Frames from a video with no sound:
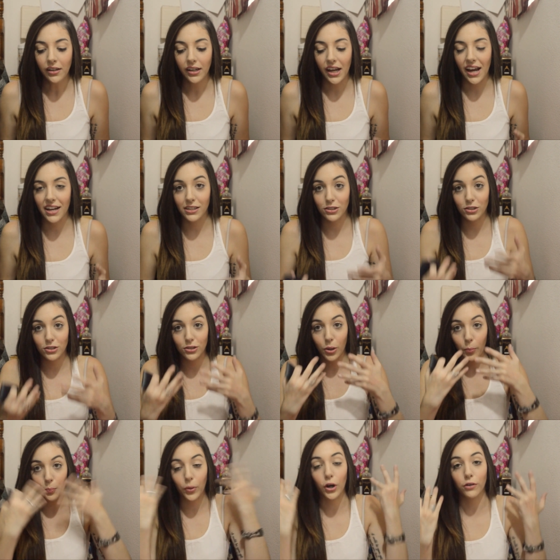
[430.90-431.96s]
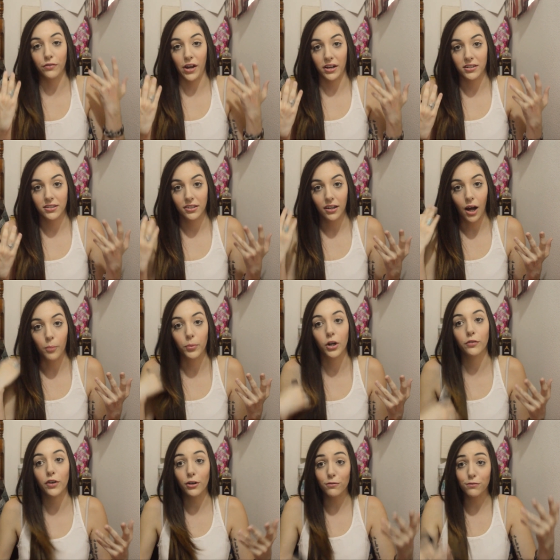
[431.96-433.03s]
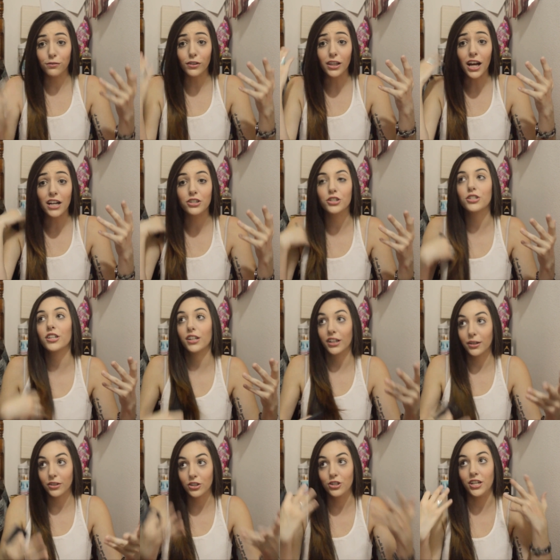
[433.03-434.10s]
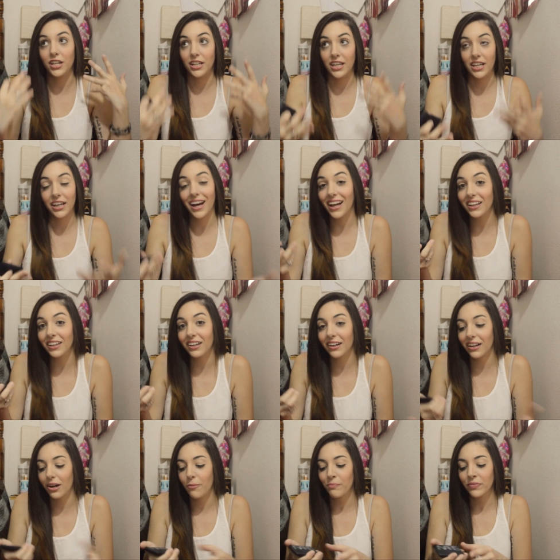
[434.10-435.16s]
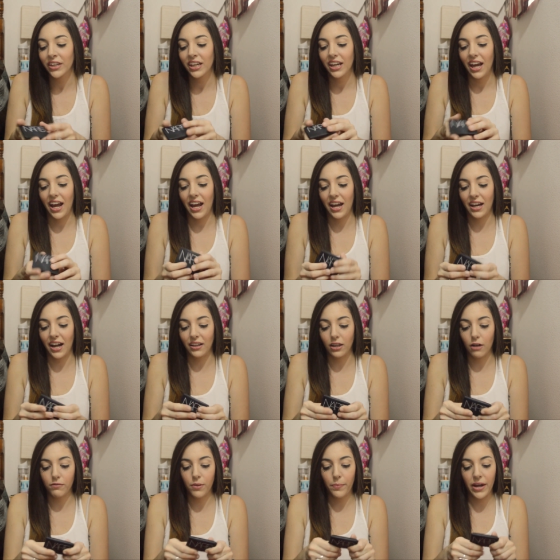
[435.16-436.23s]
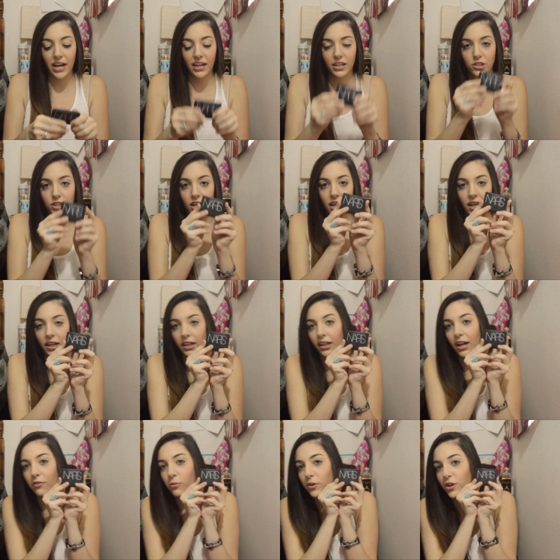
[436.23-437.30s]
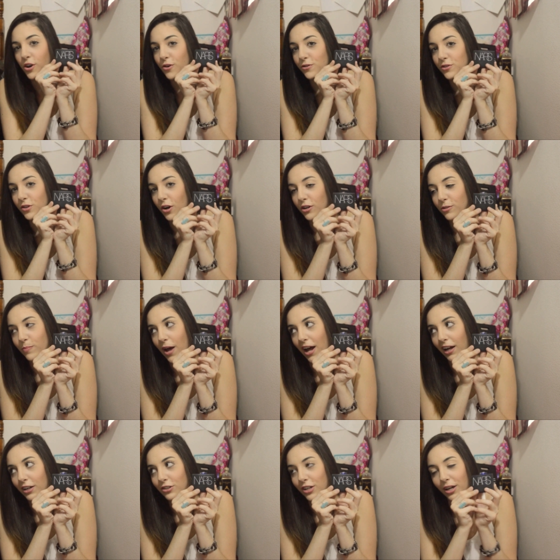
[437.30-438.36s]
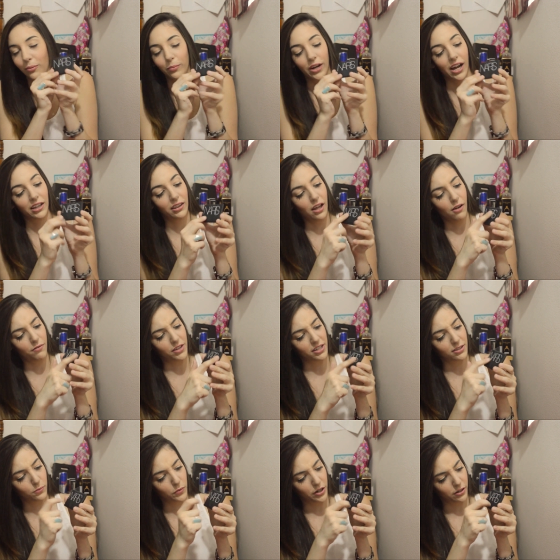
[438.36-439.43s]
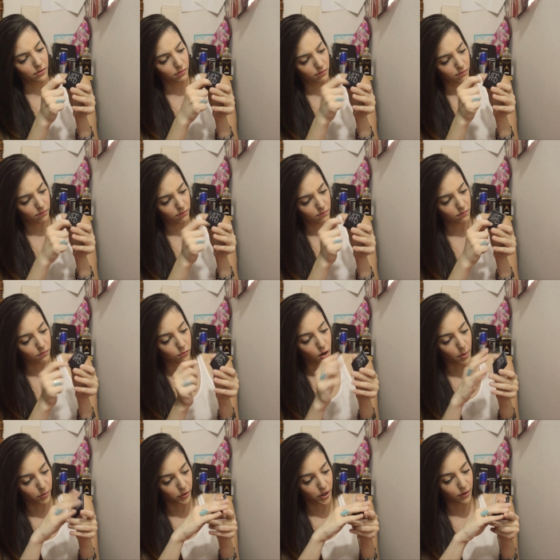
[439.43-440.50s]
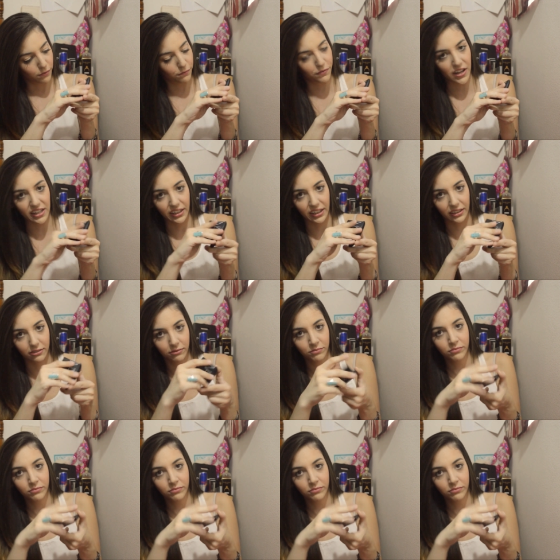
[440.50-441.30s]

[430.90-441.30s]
It's perfect. A perfect flushed cheeky color. And I love the packaging. Everyone knows NARS packaging, but I love this weird rubbery feeling.